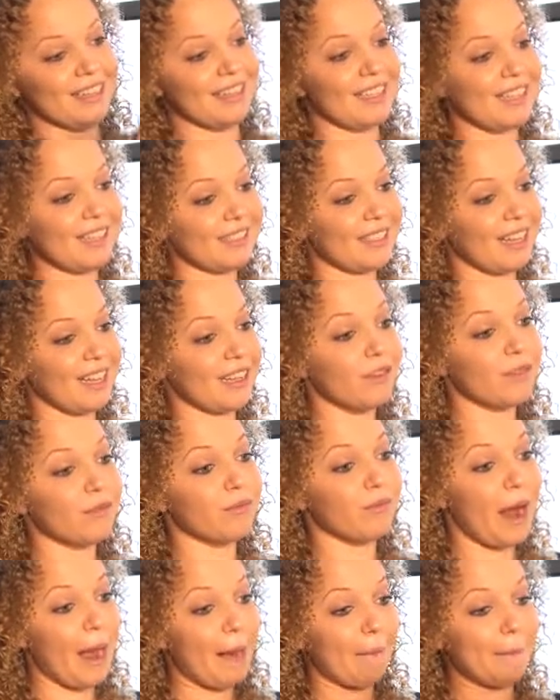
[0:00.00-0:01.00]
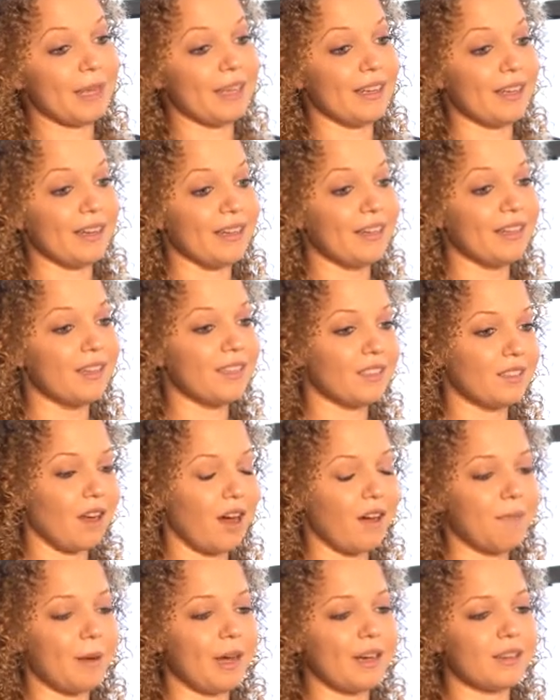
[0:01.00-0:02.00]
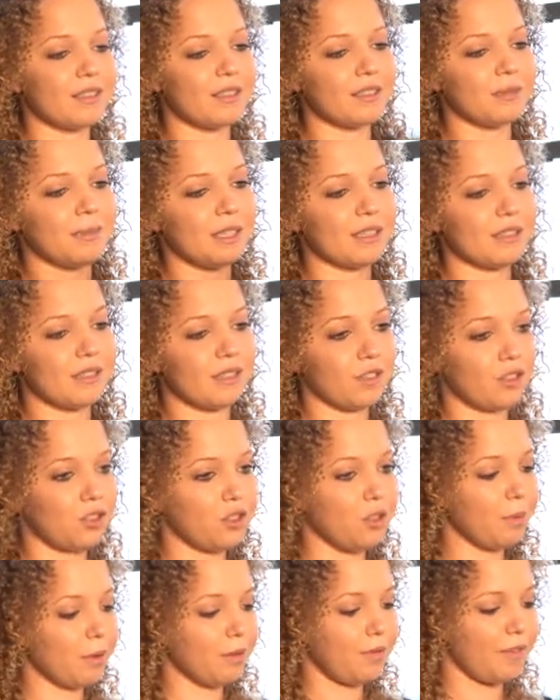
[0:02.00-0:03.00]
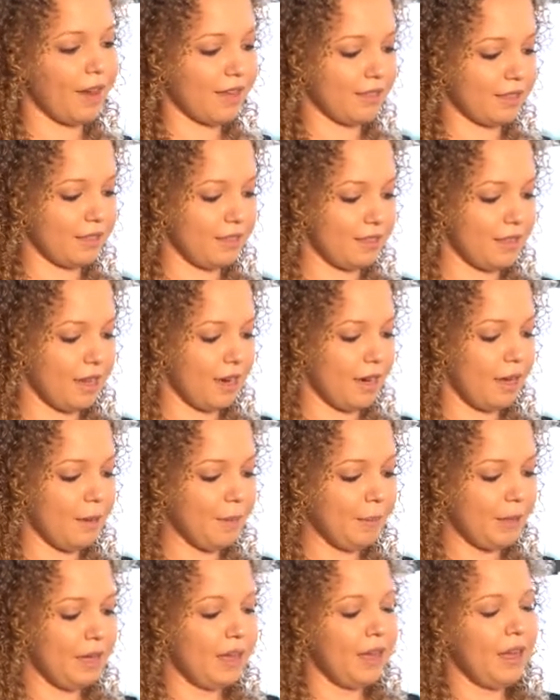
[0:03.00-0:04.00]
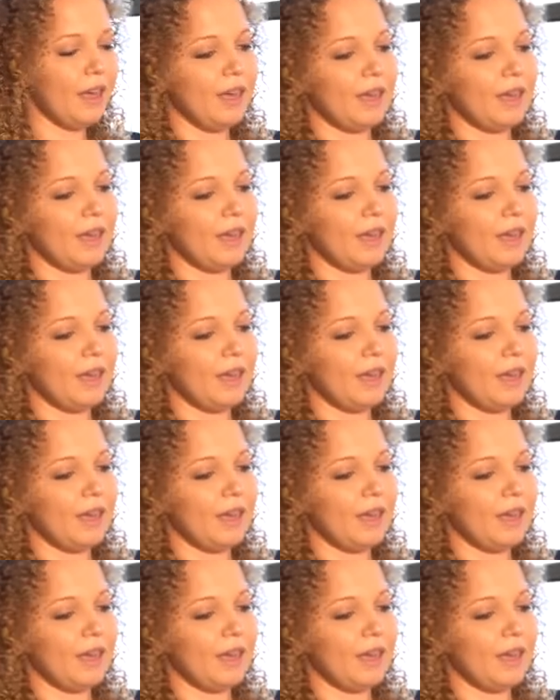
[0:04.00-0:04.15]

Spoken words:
these like Rapid softboxes, because it's super fast to set up.